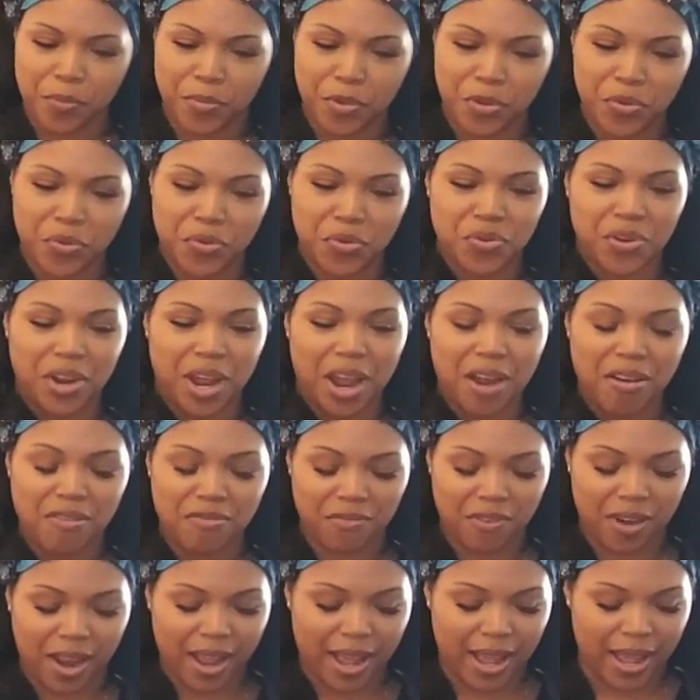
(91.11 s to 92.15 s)
moon. All
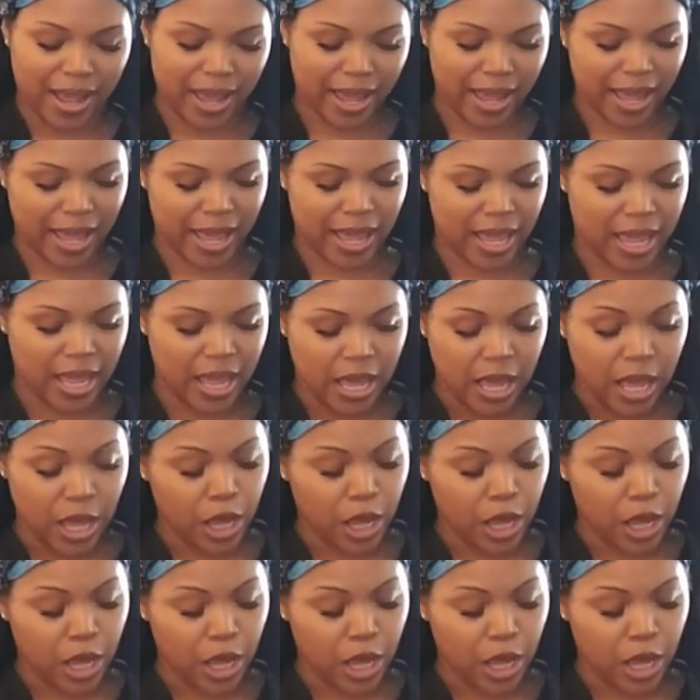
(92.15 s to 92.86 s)
right.